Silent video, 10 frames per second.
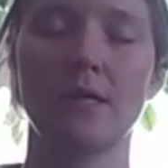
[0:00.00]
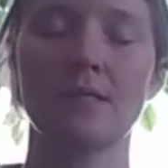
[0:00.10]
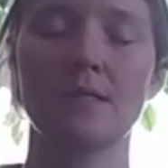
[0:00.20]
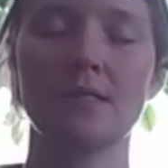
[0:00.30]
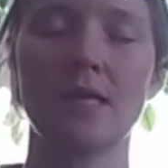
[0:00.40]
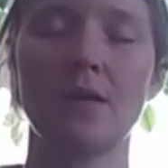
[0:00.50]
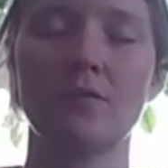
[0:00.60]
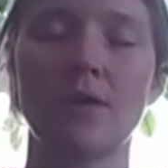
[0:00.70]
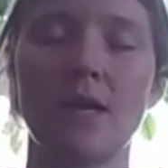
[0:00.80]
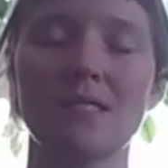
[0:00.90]

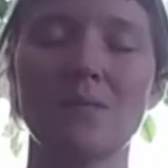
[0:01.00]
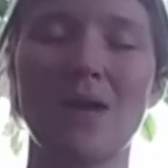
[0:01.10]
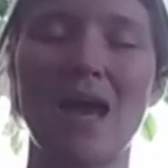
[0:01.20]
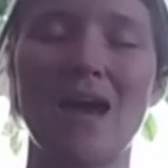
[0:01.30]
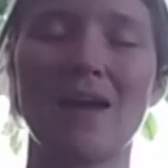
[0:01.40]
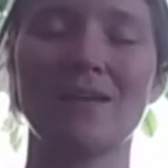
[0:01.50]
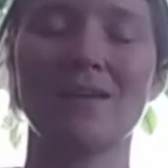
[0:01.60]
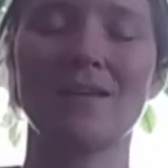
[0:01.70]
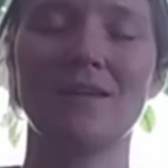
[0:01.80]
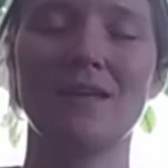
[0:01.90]
instead rest back
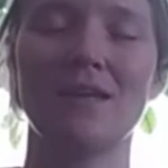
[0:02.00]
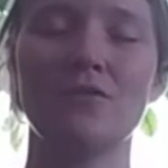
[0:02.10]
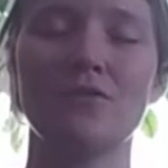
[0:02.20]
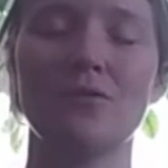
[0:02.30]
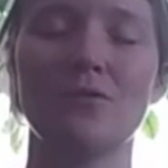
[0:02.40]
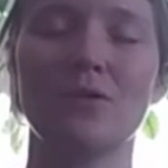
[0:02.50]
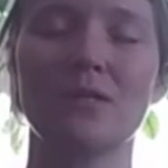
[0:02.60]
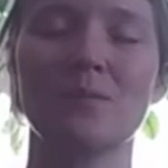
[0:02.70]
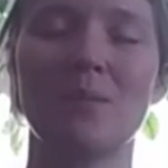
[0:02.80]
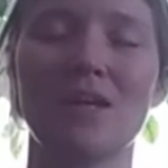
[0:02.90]
into your
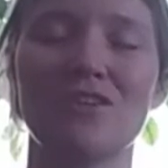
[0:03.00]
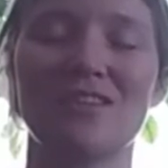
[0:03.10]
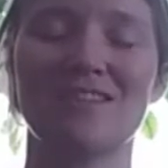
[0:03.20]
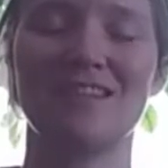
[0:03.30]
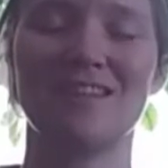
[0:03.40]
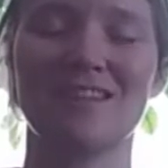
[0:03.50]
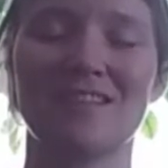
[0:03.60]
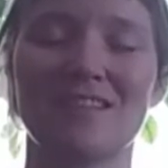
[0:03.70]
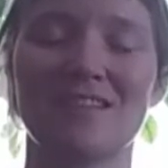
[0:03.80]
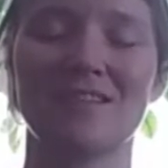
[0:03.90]

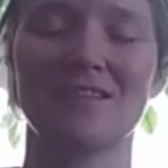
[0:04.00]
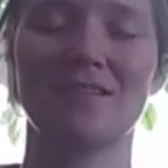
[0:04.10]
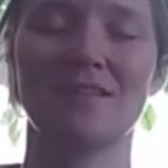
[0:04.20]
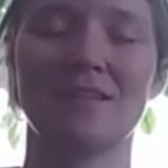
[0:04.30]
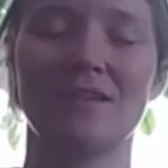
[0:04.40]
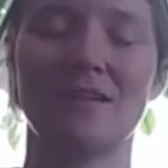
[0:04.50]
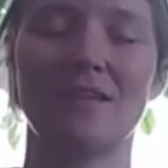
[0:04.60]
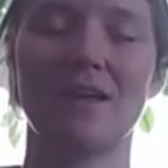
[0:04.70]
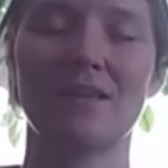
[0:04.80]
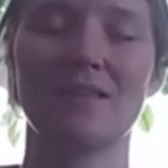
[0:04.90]
spaciousness
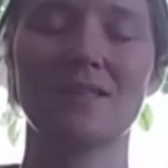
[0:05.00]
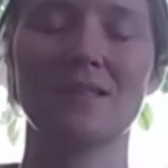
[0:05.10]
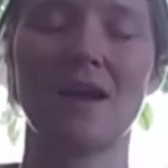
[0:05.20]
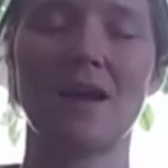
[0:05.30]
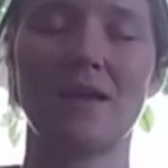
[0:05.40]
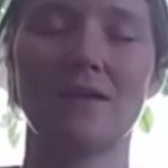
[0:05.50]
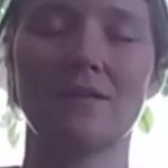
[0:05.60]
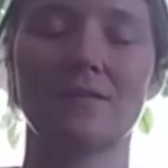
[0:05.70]
like the sky.